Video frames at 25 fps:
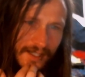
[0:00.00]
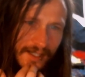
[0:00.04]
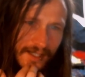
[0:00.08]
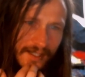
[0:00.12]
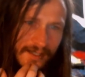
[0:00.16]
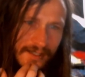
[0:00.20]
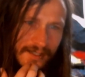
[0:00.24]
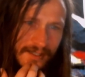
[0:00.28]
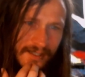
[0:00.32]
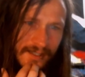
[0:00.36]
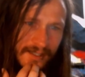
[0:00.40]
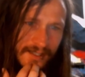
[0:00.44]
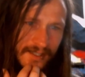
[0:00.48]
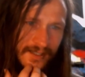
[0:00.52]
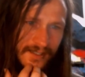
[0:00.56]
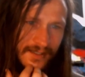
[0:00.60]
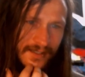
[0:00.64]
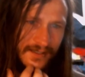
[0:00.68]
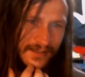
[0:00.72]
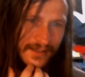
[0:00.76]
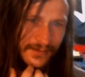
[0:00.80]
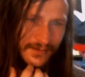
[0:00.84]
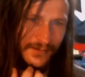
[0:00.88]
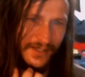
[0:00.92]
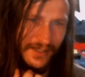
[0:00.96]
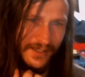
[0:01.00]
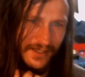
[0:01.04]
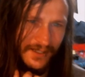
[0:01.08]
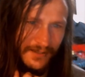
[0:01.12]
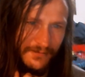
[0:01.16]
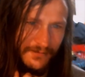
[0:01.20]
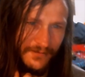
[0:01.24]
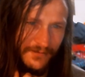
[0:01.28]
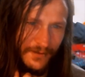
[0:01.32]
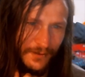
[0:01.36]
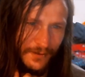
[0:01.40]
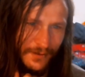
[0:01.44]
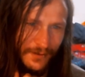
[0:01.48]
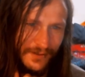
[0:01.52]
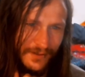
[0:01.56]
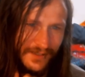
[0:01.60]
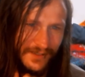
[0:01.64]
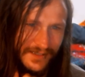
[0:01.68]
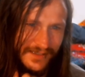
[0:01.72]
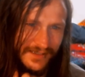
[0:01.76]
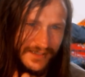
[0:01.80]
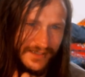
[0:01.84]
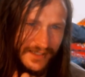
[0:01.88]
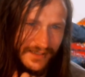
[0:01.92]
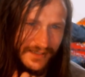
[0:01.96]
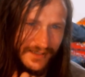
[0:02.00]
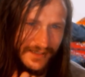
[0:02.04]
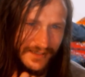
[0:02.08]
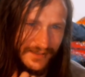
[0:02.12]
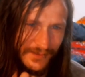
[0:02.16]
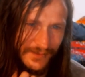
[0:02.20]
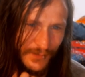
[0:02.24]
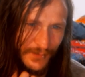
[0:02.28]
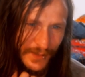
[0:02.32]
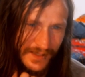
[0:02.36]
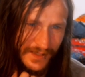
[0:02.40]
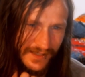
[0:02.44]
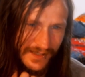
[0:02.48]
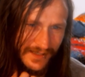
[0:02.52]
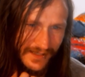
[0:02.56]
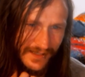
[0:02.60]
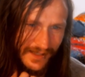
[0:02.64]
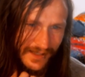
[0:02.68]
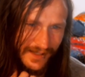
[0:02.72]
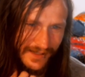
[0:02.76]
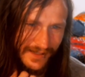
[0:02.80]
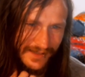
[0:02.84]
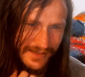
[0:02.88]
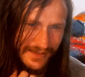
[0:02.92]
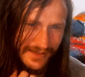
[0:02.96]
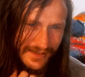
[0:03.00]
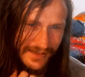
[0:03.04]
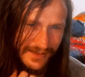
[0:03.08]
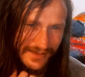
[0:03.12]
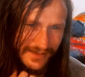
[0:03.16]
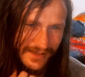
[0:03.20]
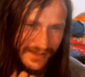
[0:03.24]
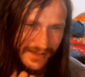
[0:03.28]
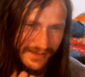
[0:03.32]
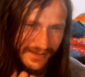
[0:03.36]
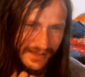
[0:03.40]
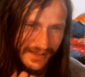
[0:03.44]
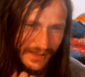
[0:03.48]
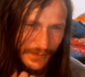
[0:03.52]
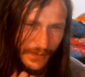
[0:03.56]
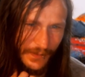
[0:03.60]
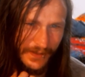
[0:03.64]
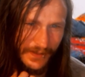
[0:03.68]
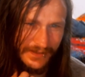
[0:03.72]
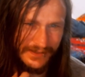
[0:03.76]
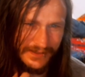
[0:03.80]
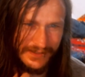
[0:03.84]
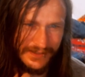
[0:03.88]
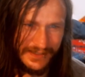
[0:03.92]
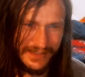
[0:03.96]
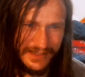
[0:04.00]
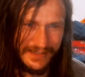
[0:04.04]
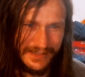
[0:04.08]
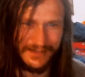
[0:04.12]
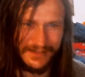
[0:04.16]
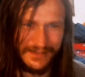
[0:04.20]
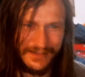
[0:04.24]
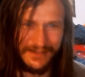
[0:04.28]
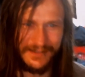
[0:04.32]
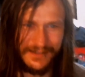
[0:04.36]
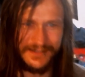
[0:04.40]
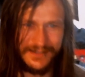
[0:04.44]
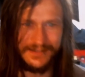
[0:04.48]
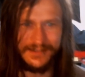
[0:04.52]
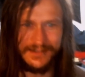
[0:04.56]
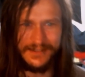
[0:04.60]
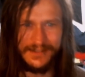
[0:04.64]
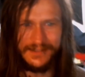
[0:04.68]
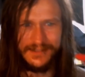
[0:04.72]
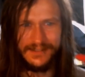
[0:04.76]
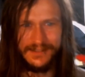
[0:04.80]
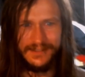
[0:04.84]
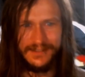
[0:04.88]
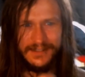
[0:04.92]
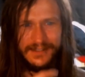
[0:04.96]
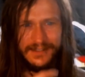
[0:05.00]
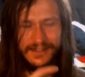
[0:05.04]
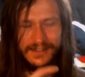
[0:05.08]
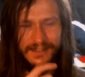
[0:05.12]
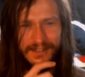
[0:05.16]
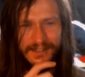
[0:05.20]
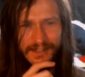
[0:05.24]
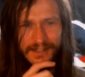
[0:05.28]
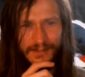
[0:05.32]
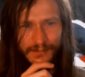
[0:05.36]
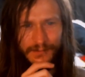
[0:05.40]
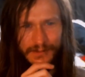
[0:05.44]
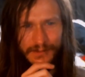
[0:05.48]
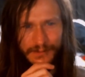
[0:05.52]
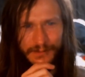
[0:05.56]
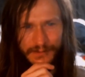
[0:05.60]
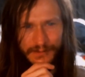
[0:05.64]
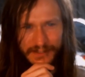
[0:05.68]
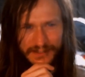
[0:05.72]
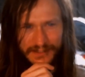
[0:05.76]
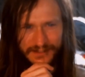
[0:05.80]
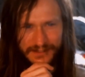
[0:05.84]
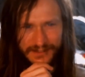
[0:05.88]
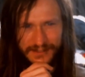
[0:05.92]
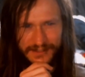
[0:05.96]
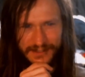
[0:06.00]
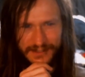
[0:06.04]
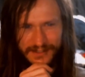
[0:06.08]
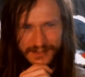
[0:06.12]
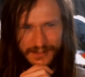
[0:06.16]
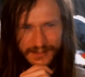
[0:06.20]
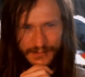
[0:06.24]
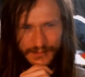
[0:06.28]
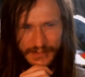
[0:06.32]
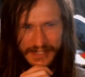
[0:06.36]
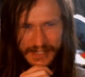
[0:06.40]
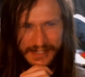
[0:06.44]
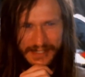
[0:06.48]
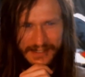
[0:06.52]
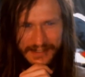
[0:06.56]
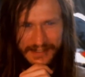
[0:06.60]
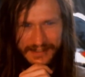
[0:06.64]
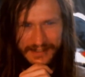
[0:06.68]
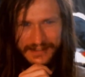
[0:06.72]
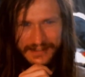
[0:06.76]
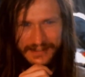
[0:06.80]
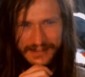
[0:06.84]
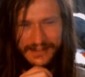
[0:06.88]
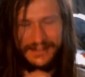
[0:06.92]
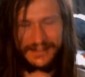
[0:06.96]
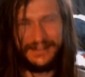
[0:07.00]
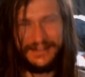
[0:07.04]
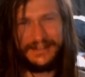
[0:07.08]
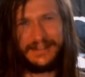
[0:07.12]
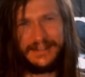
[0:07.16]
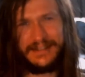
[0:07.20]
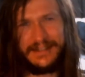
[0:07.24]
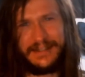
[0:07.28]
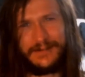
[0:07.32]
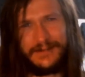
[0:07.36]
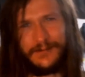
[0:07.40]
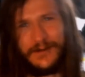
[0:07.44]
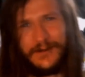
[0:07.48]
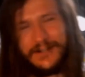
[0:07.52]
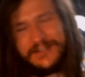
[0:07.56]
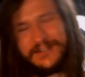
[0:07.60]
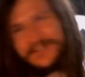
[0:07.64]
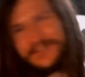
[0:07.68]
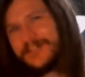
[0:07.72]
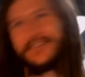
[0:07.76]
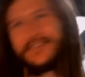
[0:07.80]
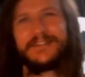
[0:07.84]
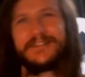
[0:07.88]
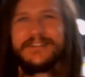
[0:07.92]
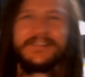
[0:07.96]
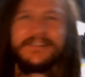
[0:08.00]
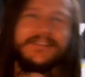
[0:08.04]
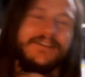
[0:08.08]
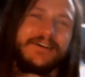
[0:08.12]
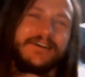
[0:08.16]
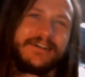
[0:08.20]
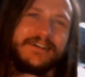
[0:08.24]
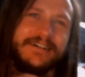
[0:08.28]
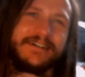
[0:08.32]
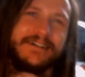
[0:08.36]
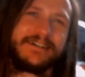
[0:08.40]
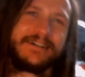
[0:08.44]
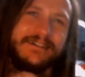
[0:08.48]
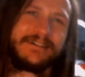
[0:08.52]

oh, I'm gonna come forward and say this, but then like they think about doing it and they're like, maybe I should just sit back and watch for a little longer.